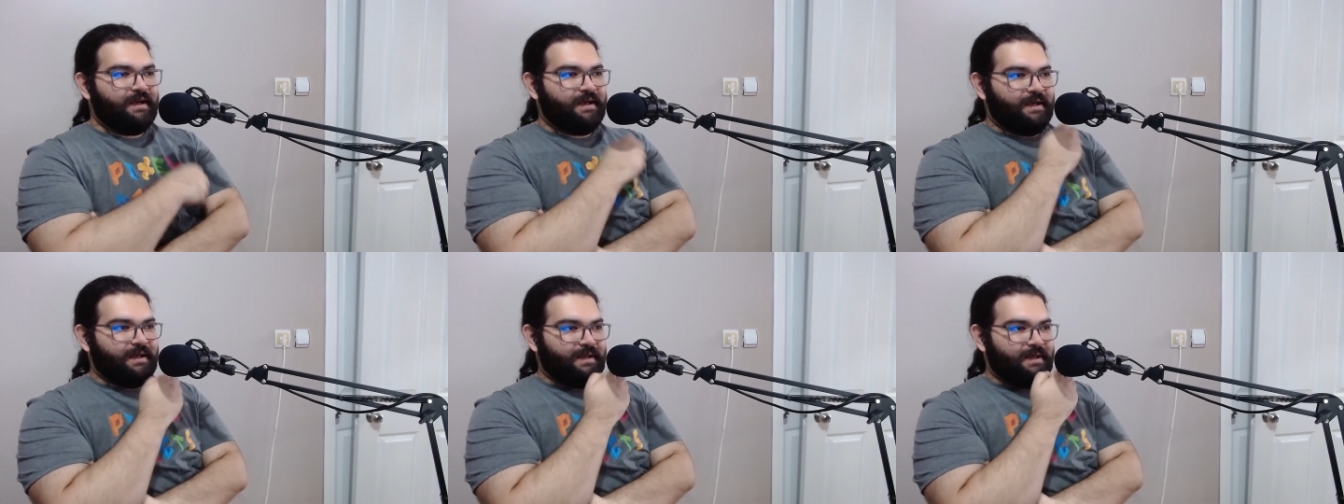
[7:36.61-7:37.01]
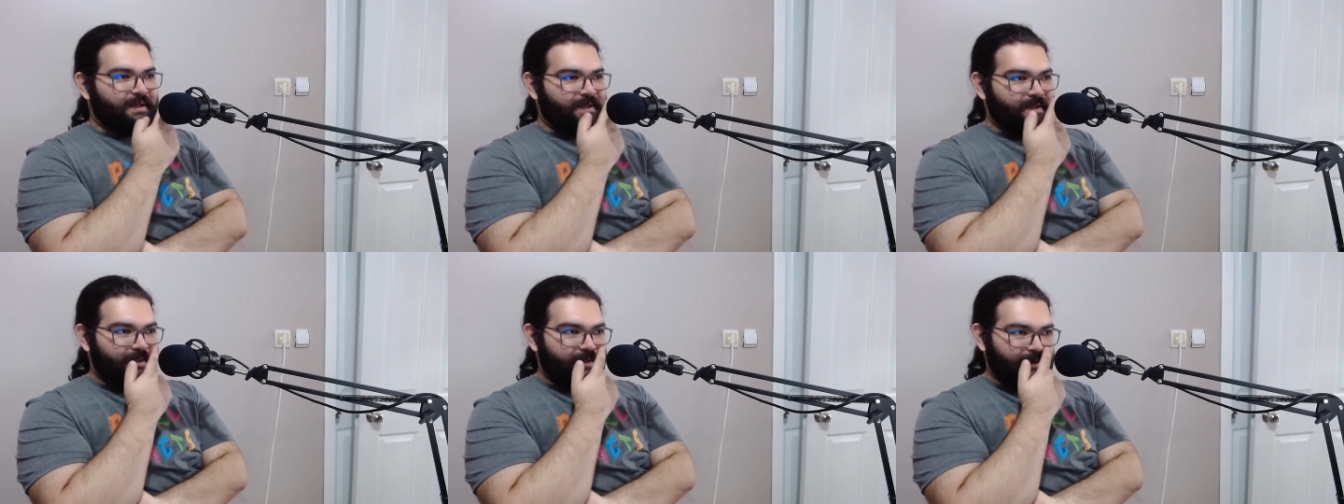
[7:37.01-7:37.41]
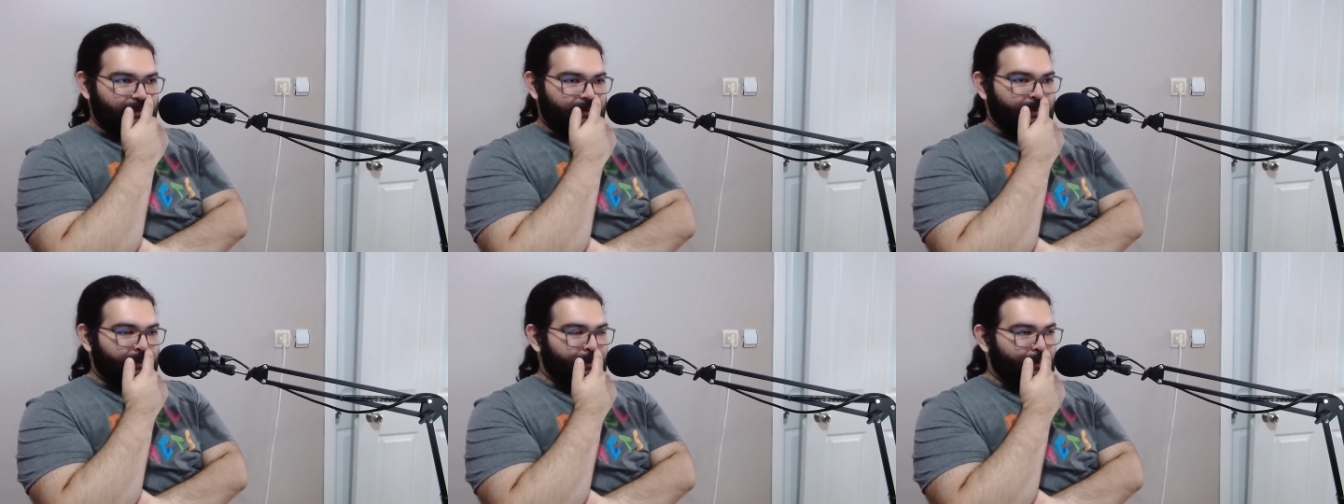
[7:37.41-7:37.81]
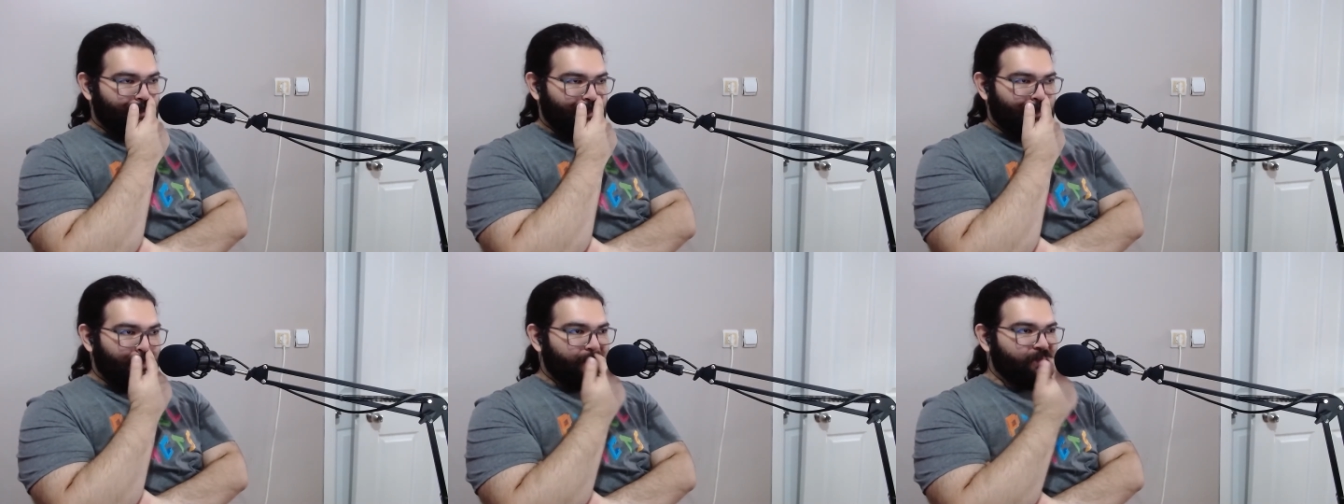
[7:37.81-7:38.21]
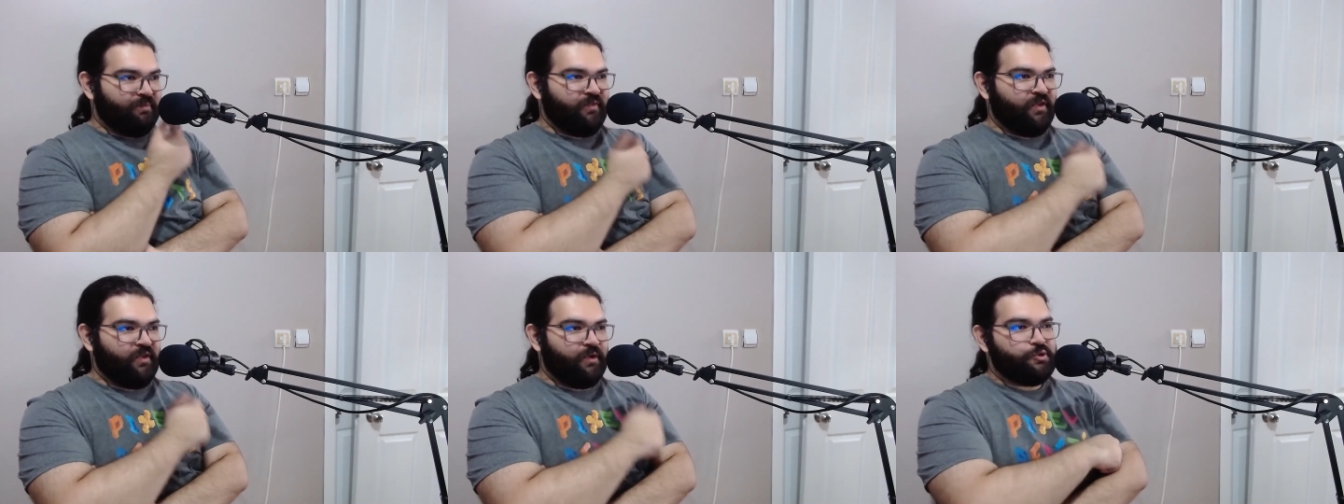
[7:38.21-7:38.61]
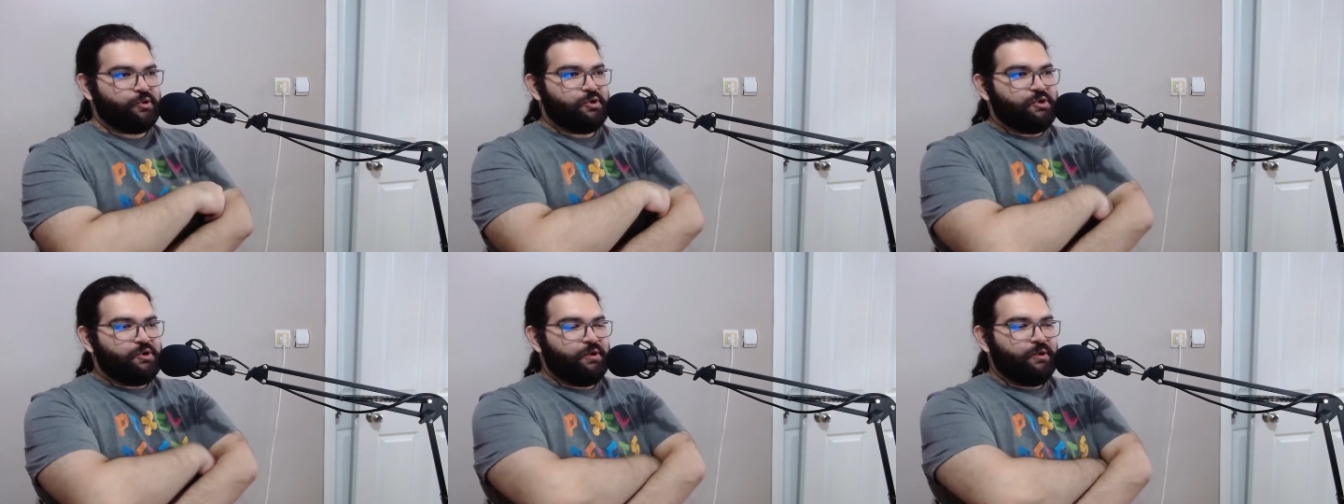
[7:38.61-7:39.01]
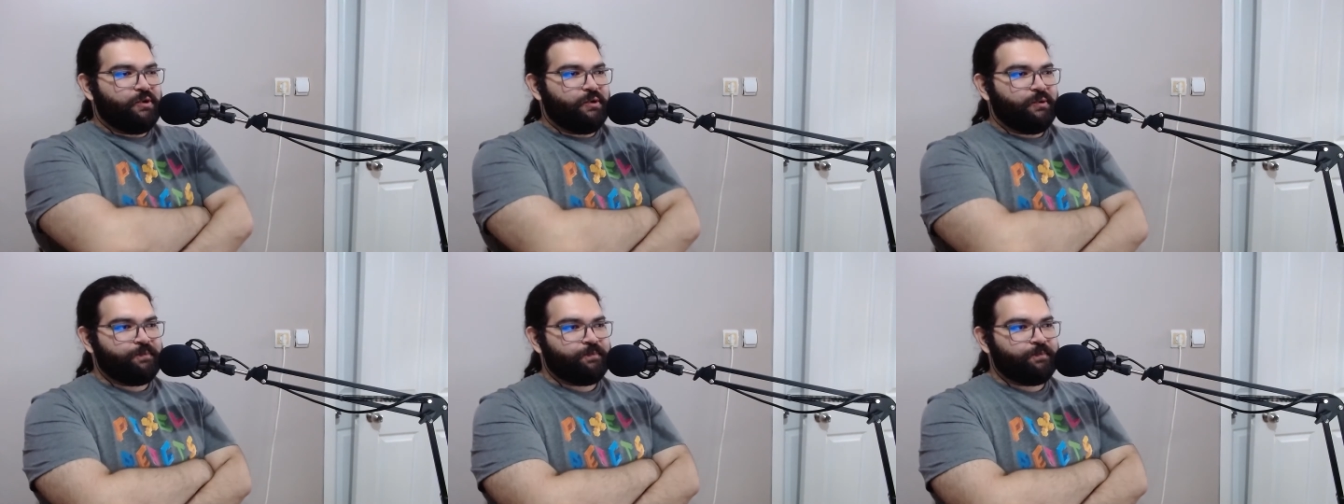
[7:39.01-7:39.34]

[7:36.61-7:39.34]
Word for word: and we also saw